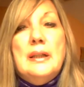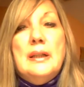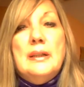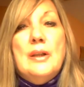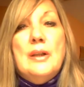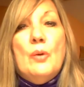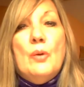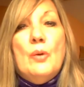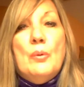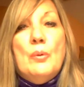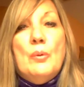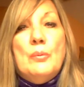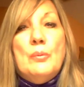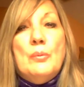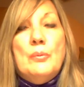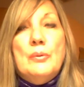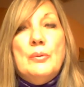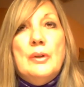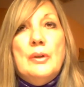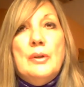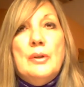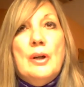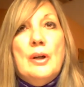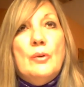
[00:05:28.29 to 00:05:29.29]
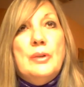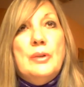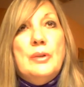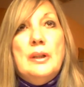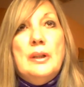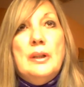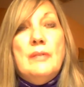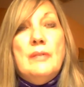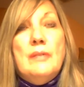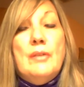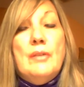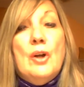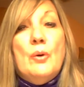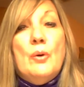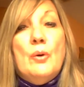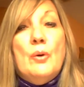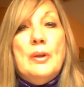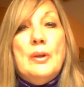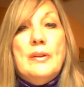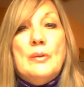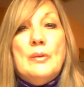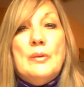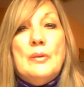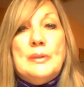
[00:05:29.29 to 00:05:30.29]
know what, didn't even know
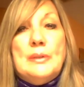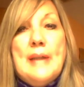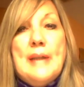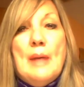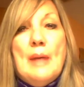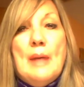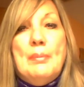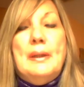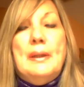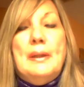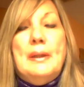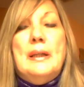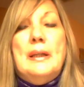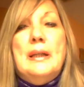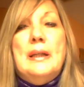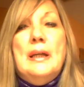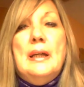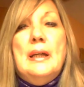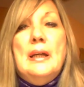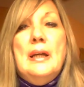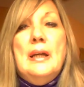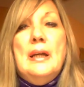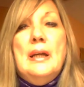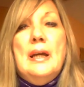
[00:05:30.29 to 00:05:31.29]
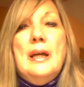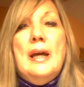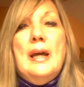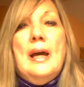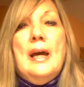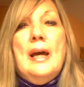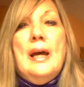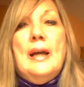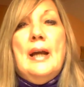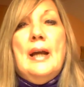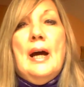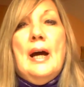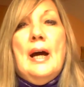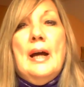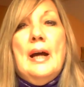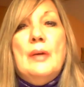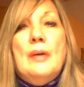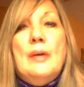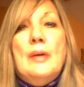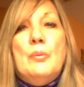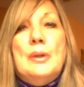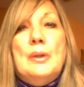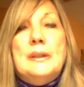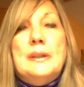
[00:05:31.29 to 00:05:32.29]
anything was happening. And
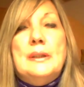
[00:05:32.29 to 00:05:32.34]
I